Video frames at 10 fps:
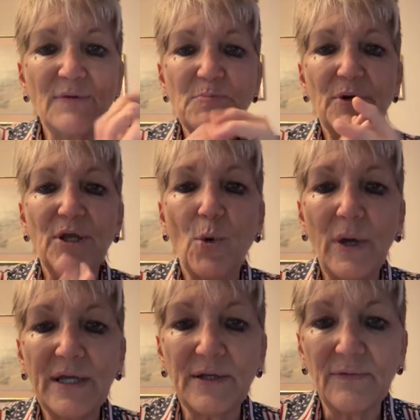that was pretty
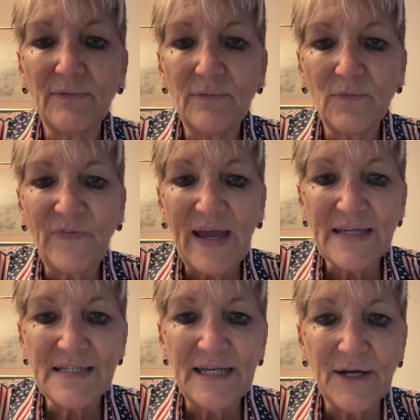quick,
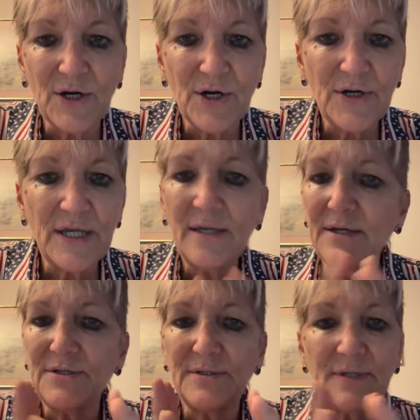fast, and in a hurry,
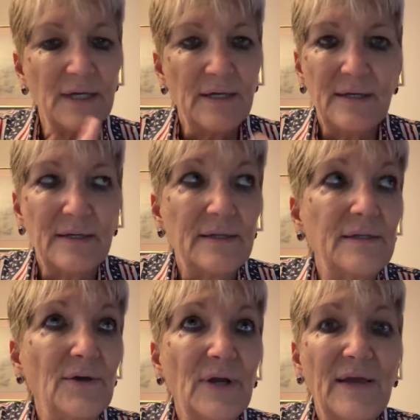because
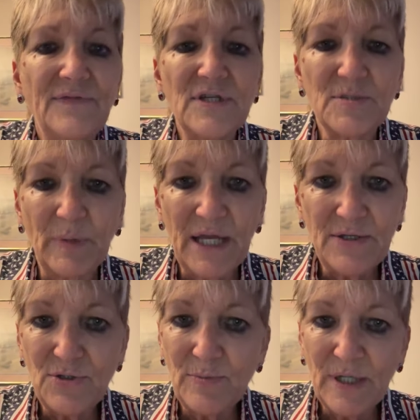don't have to
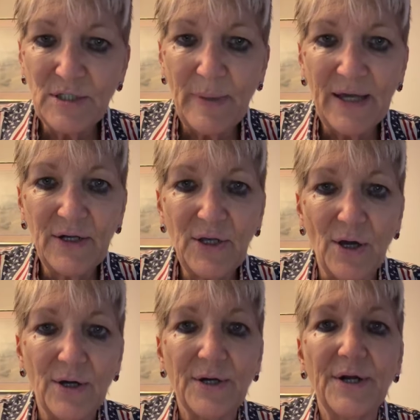explain too much about a
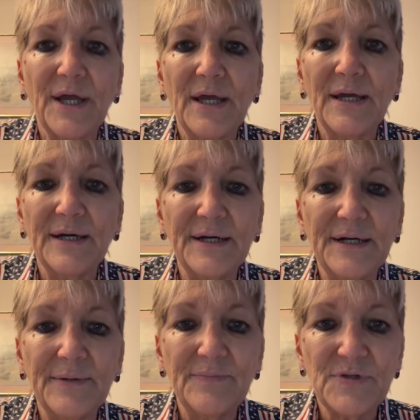yard.
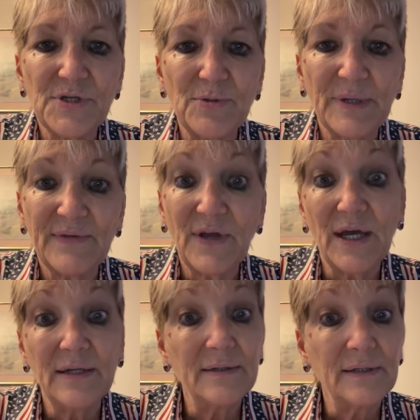But I've
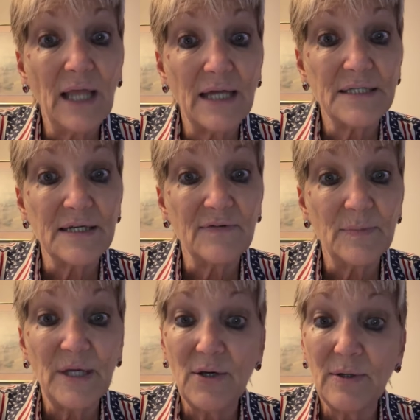got lots of
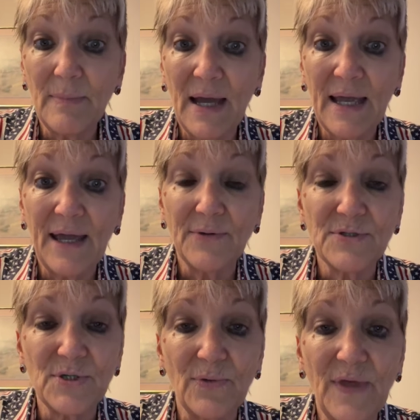them here at my
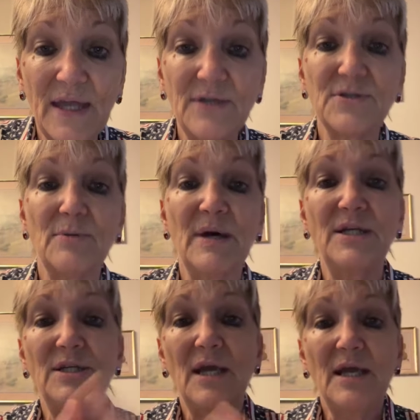house. So thank you so
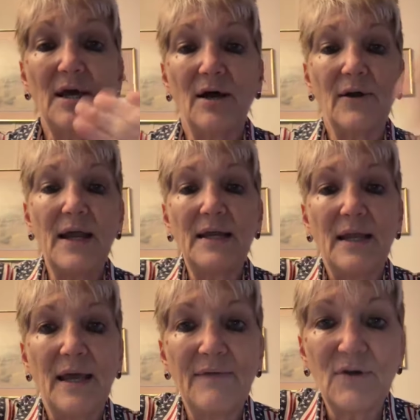much. All right.
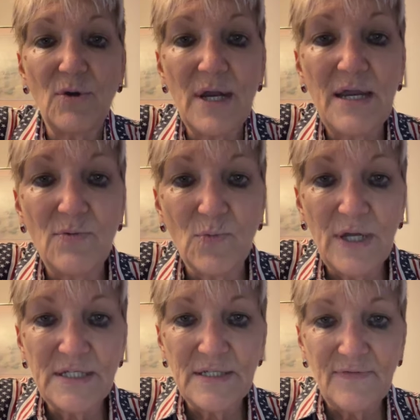Have a great
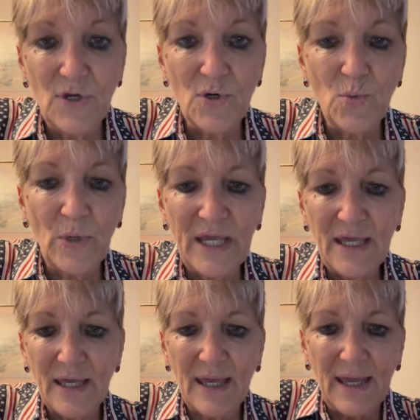rest of your
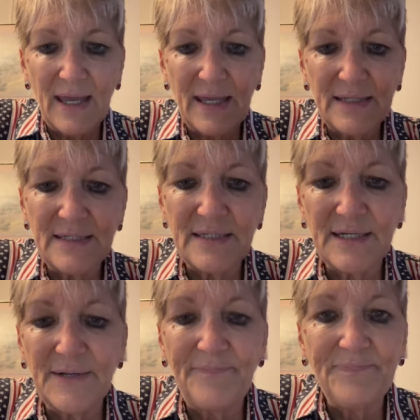week. And